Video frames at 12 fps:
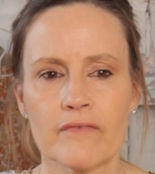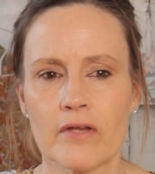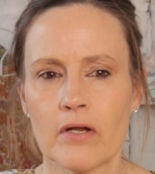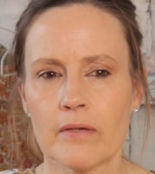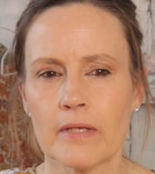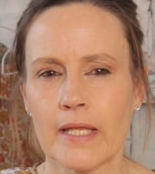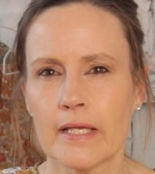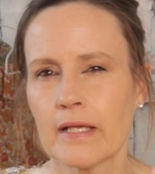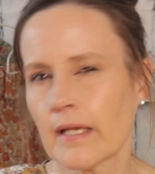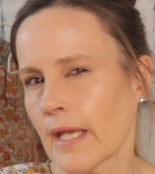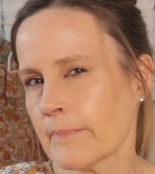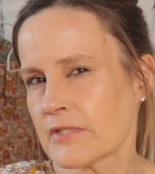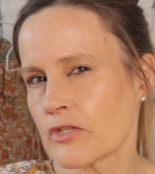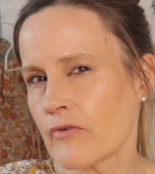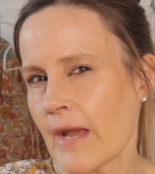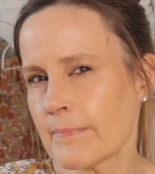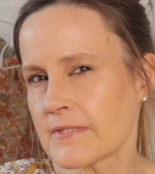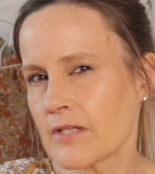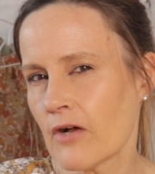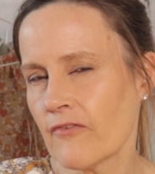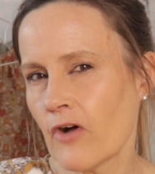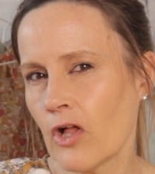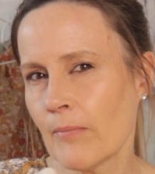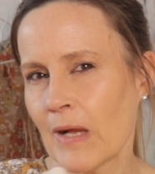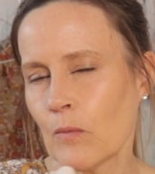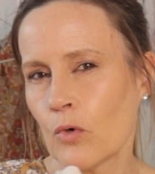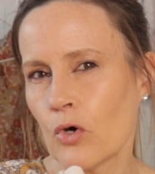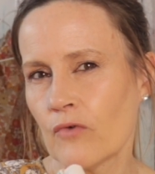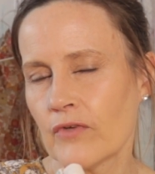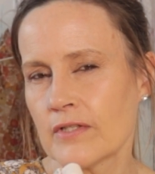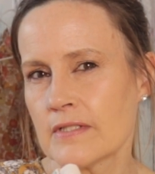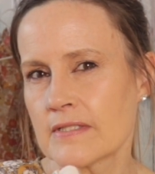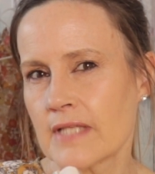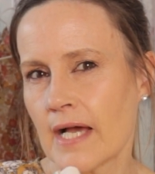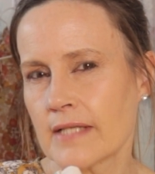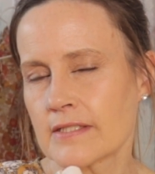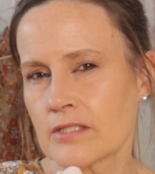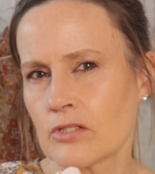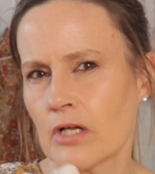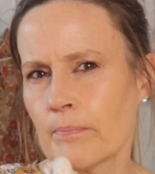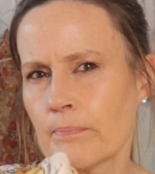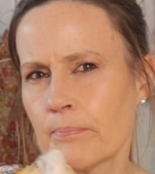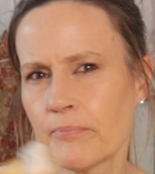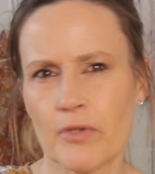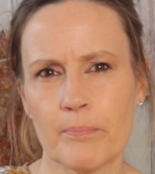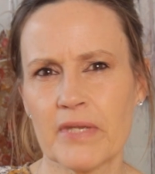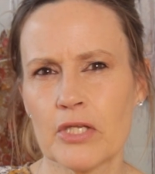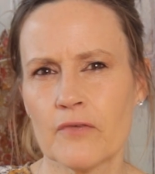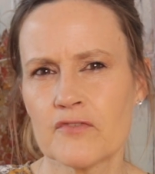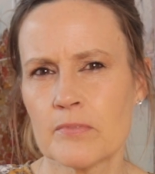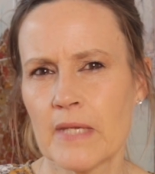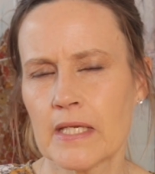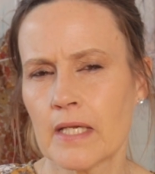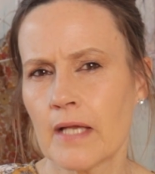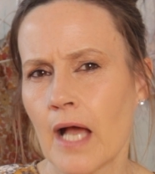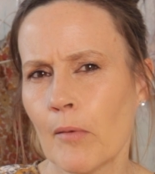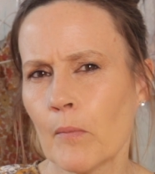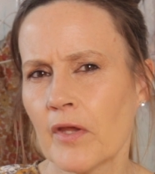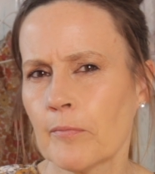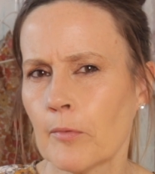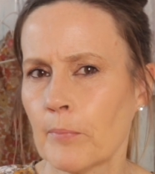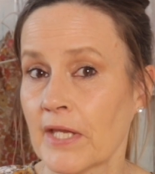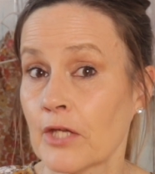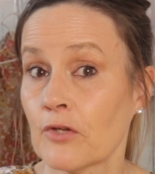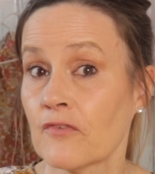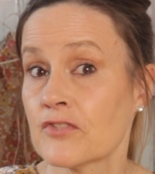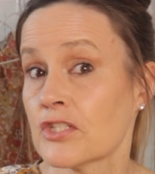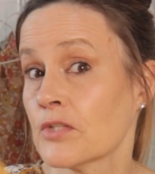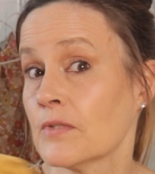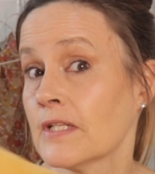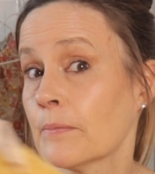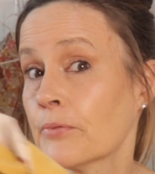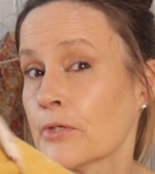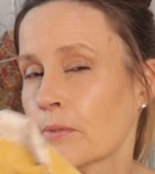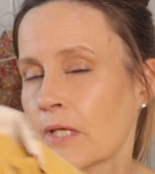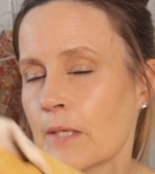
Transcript: I've got like kept scraps of all my wovens that's not not big enough to make a garment with, but big enough to do little pre